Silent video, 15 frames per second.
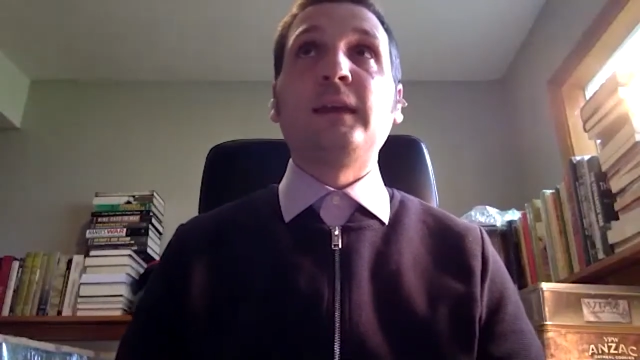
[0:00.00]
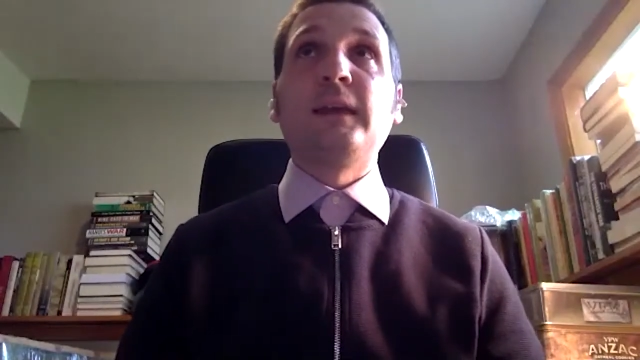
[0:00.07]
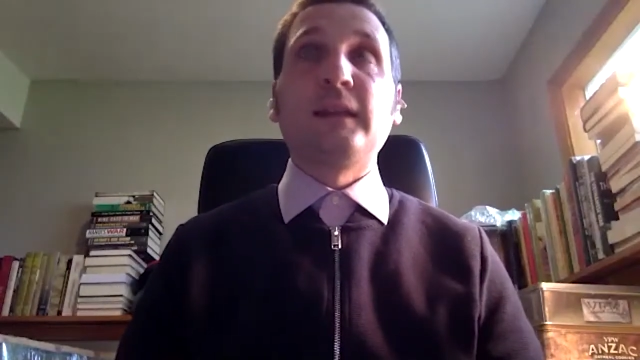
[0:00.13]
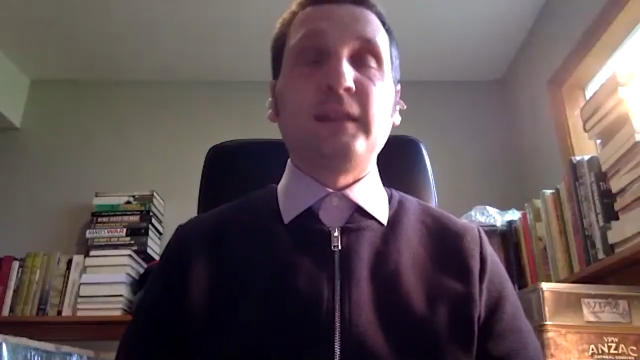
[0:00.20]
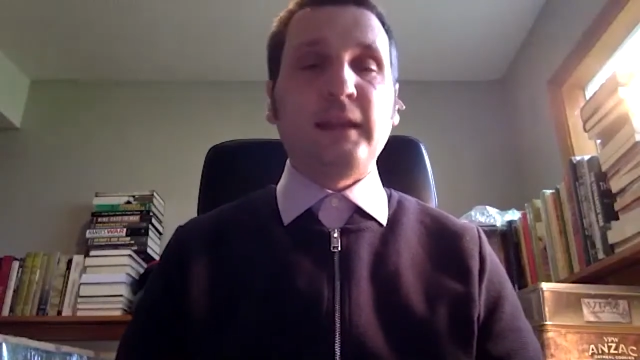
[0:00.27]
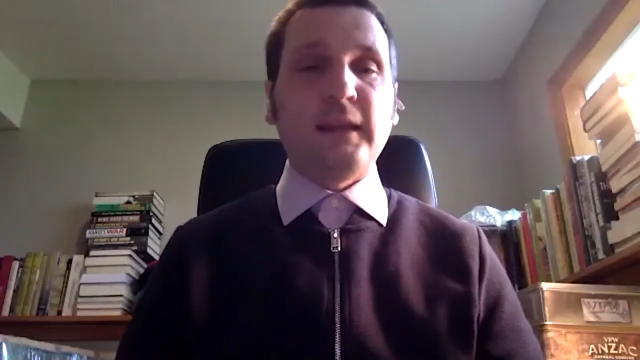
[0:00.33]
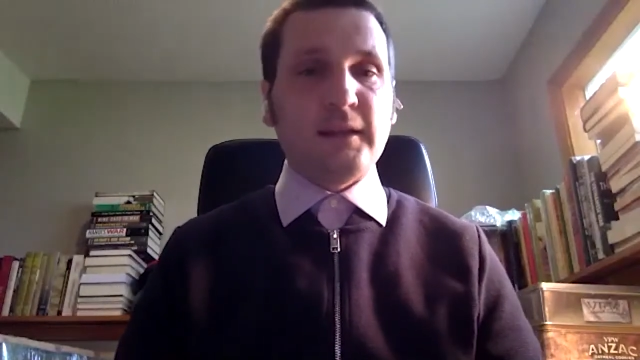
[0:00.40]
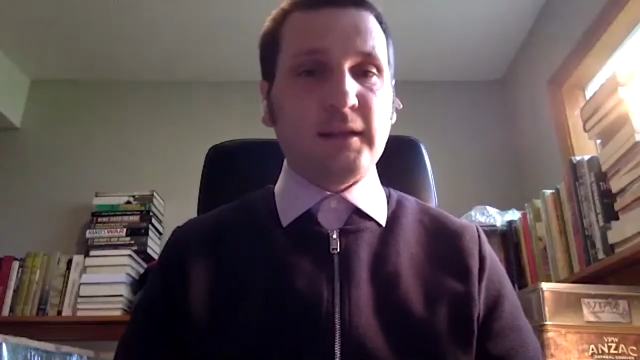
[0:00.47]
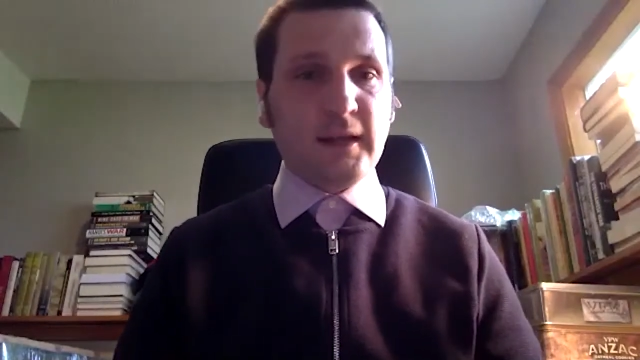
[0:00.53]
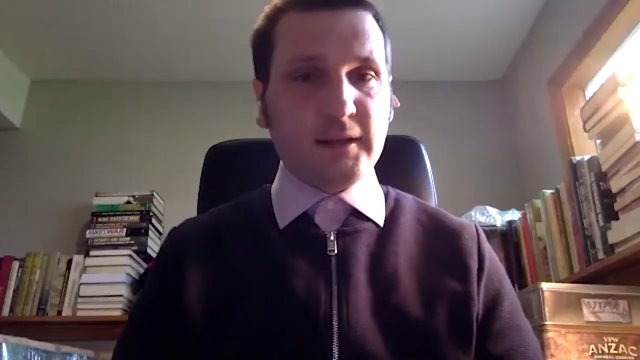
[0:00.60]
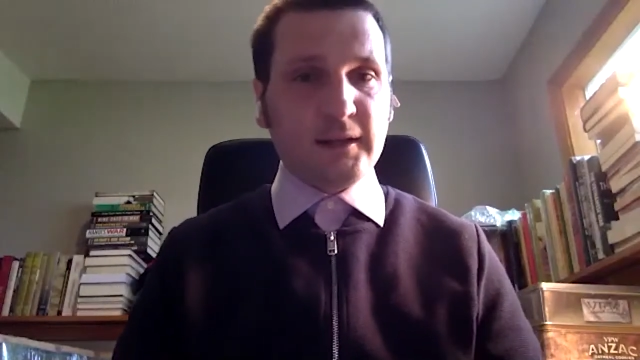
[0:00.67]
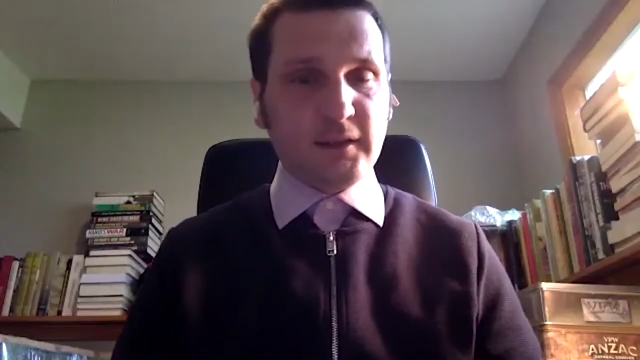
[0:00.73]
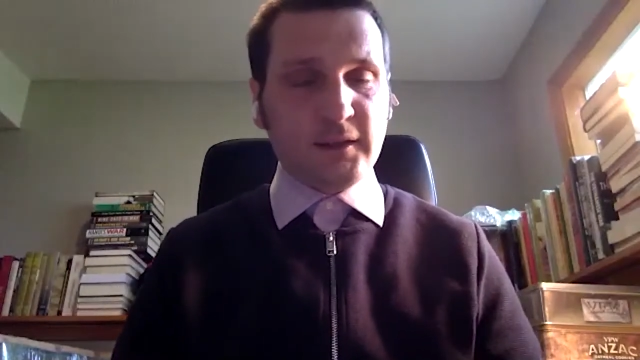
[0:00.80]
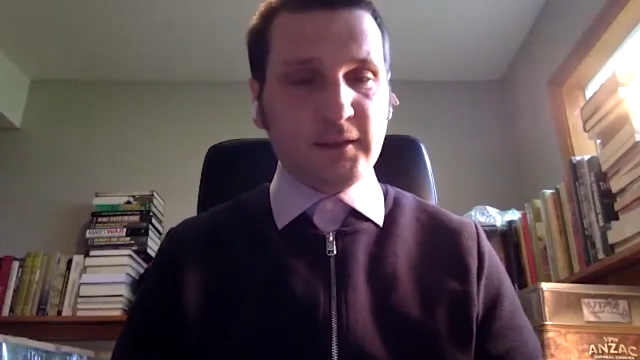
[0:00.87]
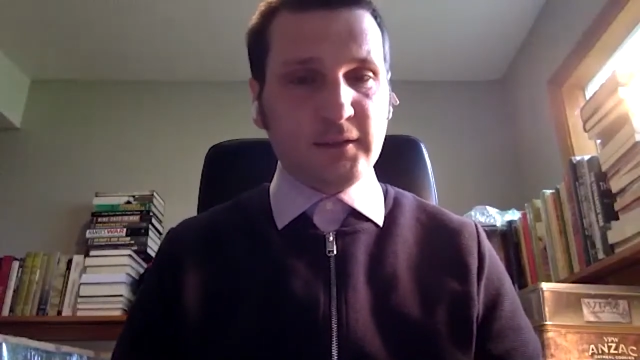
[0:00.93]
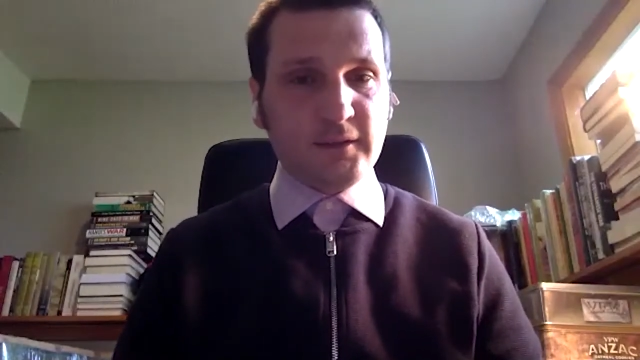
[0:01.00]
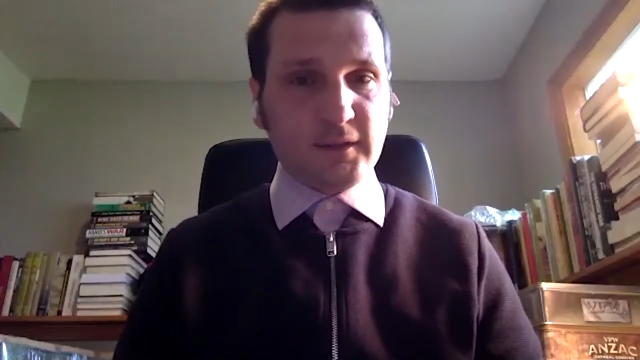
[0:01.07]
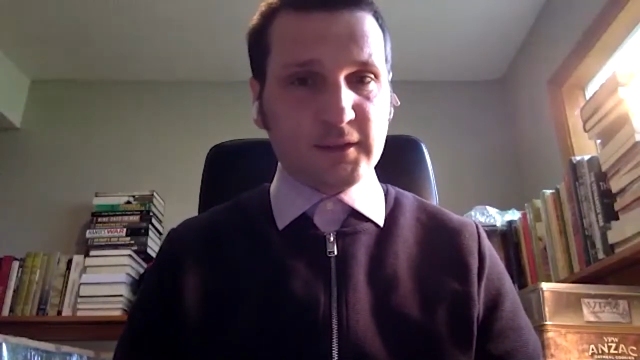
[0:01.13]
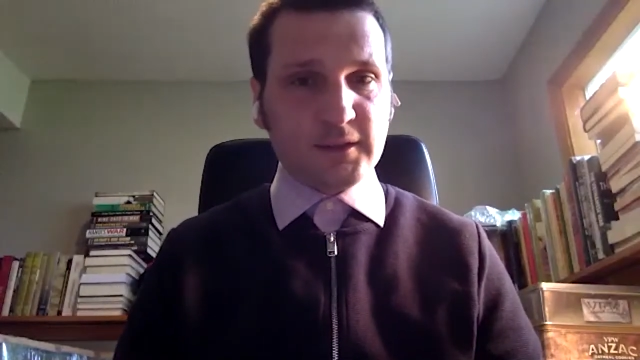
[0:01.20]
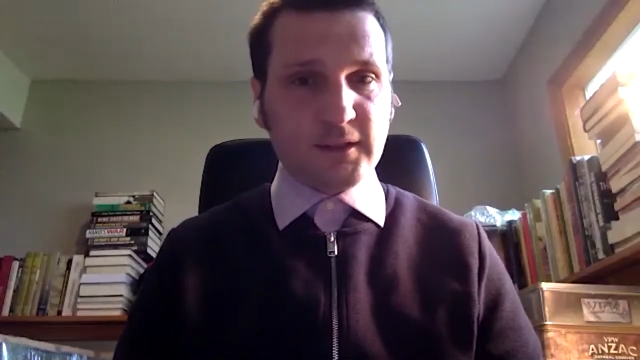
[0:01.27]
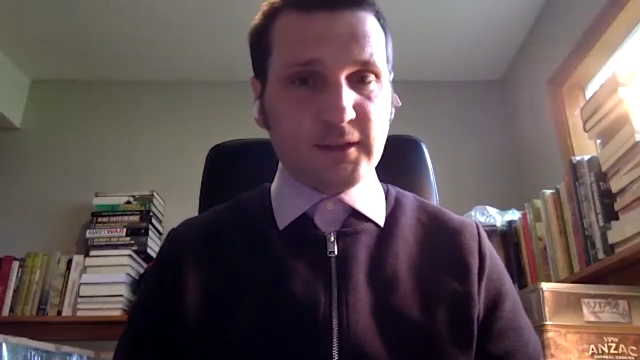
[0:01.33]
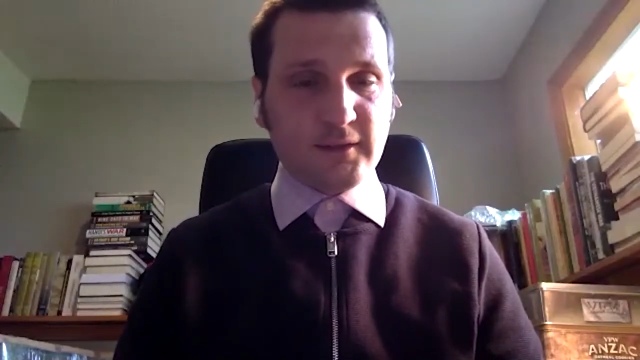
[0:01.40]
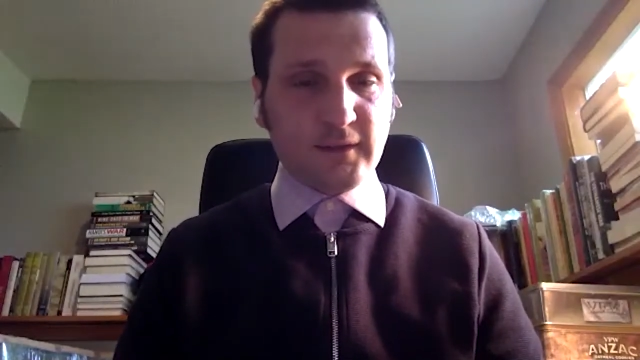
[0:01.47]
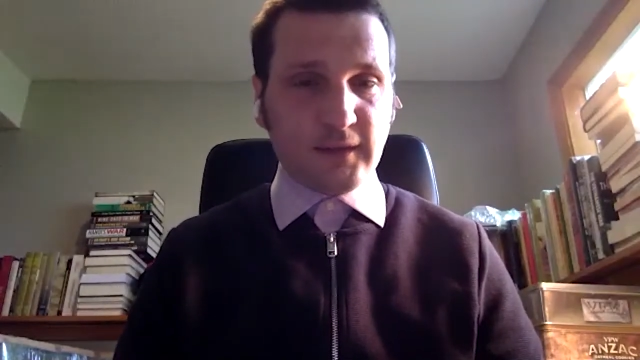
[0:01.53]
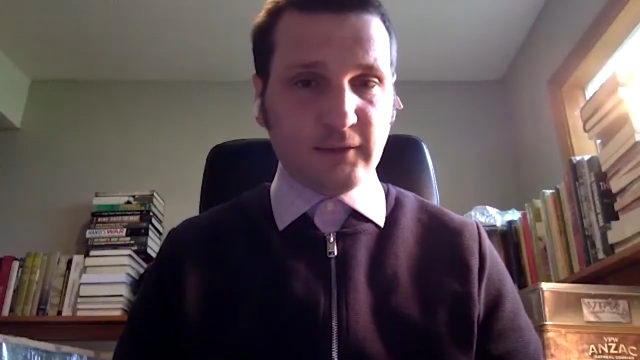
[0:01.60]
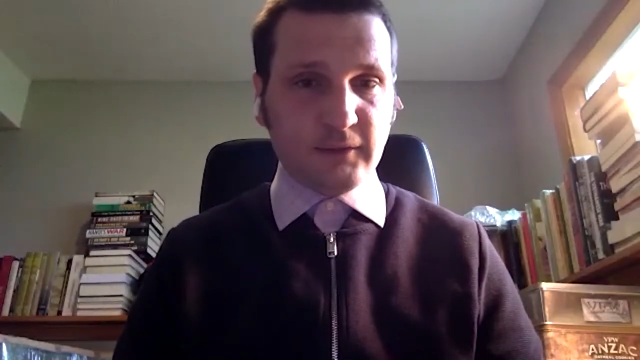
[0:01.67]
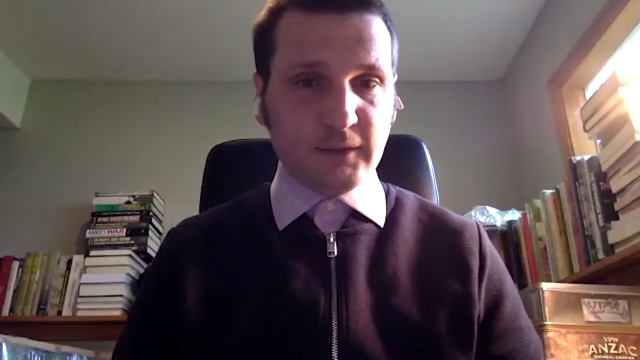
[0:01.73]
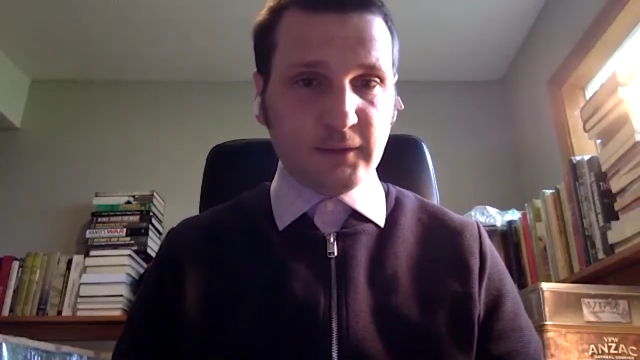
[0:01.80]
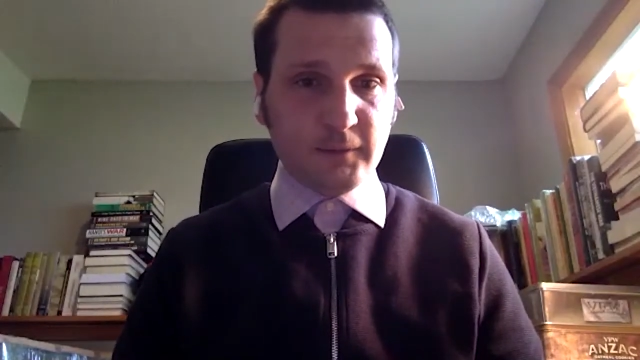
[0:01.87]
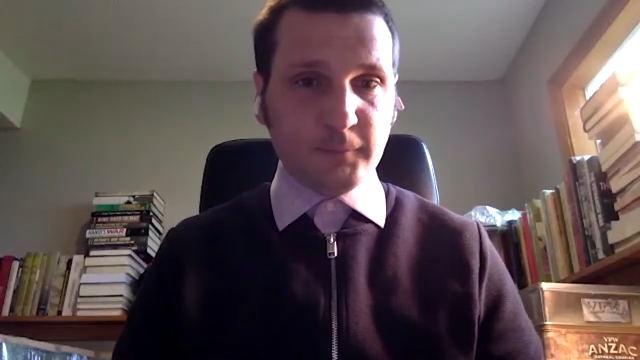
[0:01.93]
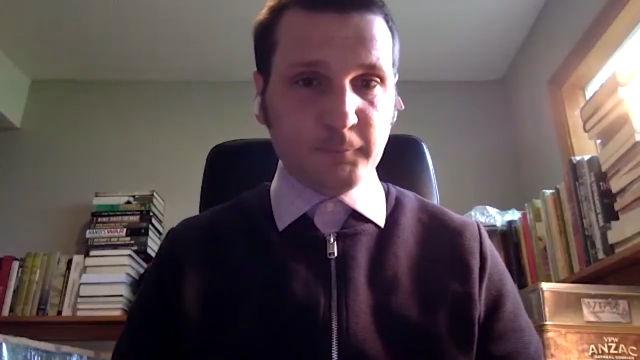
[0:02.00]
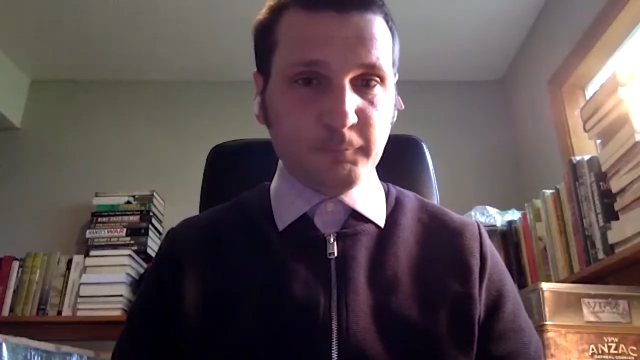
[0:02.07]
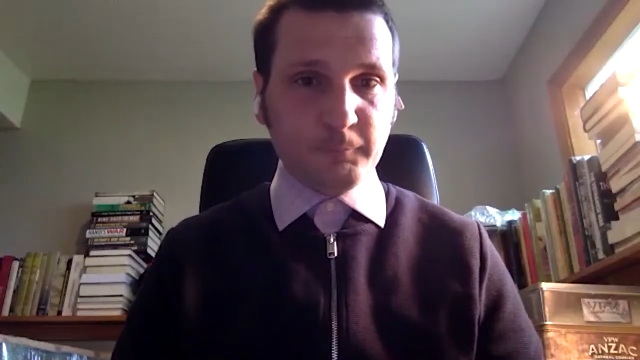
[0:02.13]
in late 1967.